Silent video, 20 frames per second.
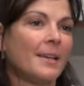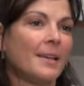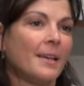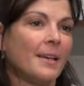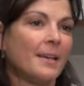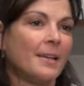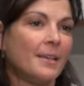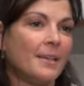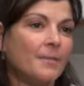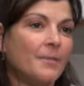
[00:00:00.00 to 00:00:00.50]

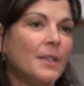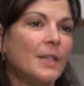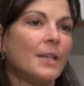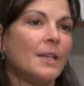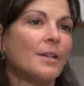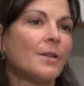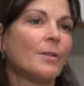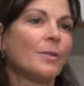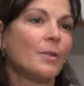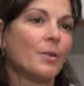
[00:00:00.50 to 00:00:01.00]
an
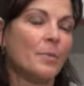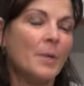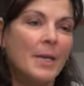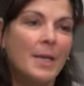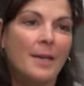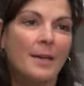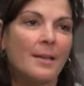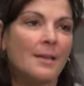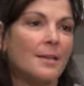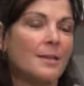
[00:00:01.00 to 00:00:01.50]
evening or a
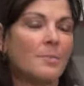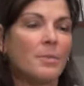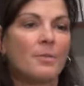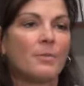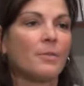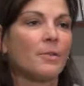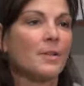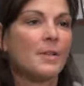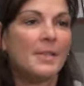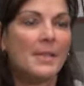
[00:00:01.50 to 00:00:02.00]
weekend
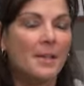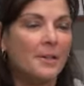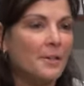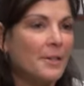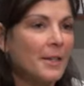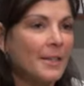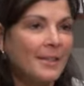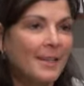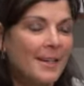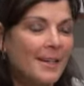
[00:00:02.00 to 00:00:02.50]
before a
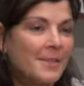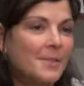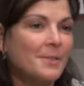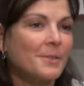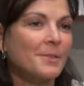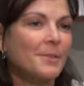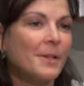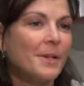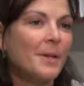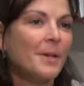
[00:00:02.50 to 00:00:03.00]
Saturday class
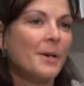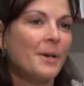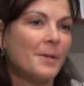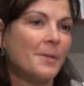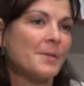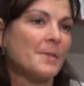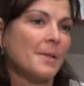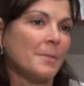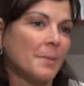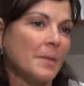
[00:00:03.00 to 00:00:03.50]
or
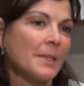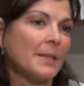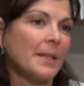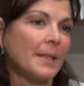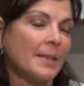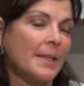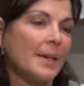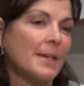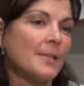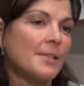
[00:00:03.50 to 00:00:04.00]
something
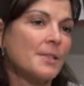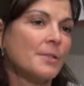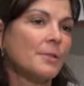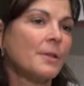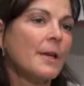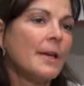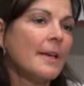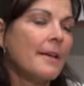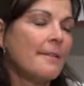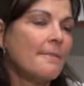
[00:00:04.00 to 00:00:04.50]
like that. So
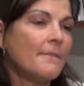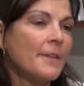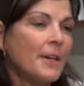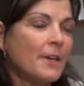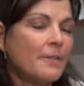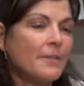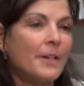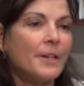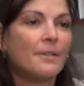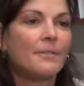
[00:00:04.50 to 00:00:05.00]

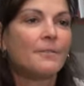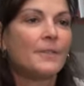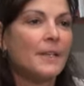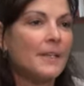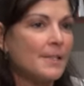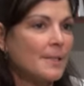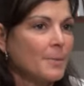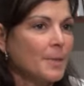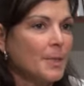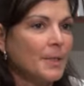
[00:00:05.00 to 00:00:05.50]
very, very
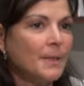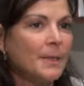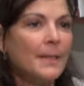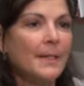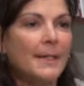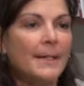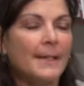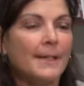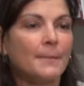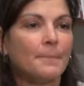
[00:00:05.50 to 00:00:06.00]
flexible.
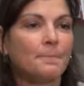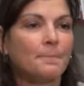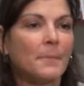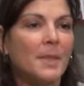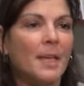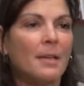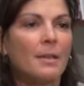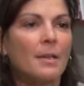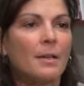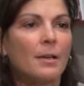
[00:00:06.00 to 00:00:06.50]

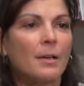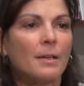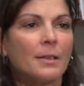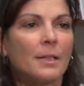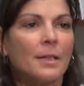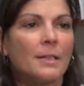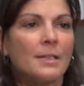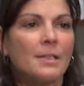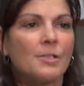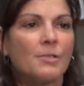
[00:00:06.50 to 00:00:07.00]
I think
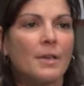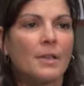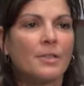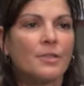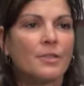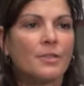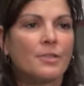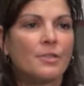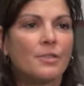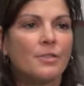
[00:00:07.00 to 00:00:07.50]
online
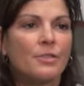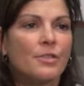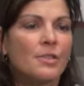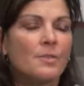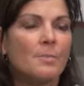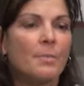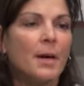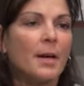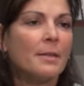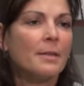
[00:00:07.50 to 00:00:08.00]
instructors,
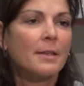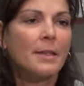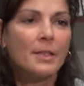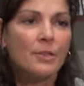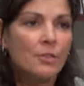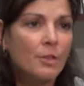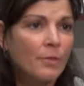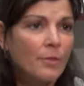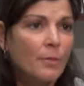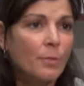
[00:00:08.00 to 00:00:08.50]
just by the
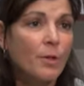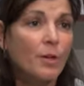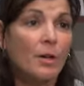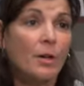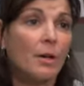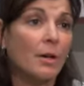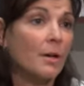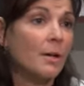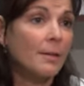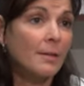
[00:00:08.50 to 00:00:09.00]
nature of the work,
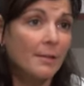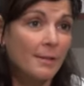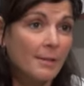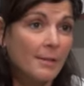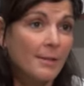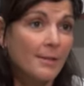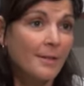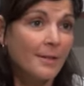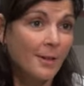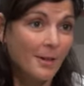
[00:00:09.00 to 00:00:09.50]
are
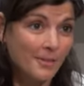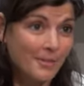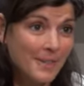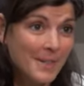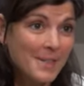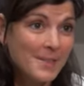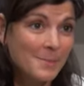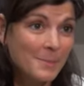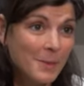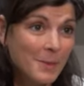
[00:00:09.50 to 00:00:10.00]

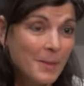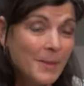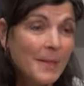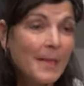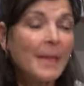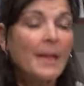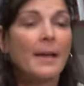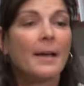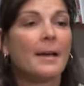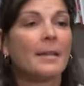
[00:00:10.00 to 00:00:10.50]
flexible.
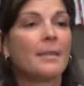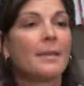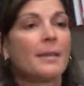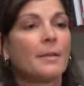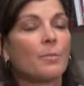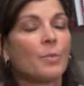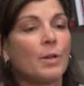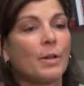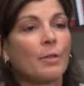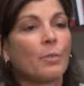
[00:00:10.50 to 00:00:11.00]
I
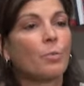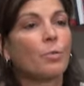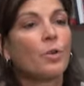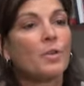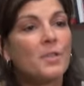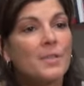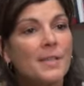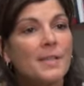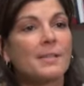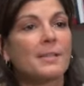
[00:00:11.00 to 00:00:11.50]
think one of the
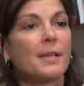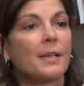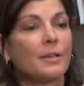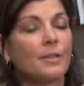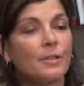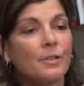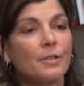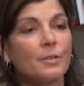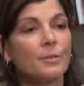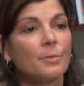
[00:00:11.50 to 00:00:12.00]
worst things I
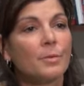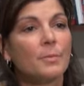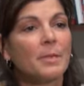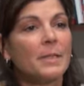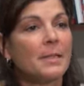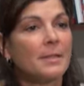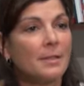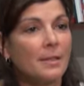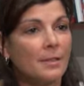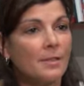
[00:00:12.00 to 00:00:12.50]
could do would be
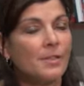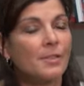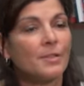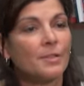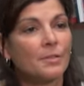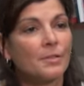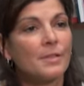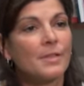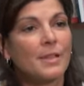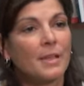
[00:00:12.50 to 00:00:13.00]
to tell
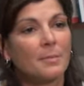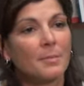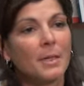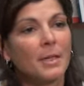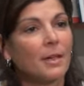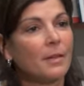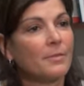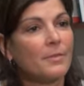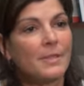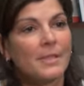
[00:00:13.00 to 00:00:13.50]
students that my
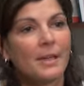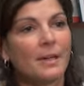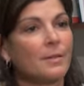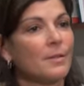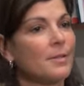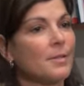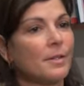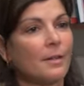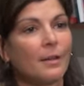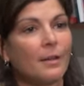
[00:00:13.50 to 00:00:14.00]
office
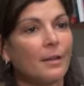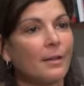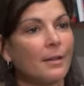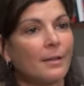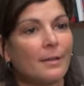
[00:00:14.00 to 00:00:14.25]
hours are,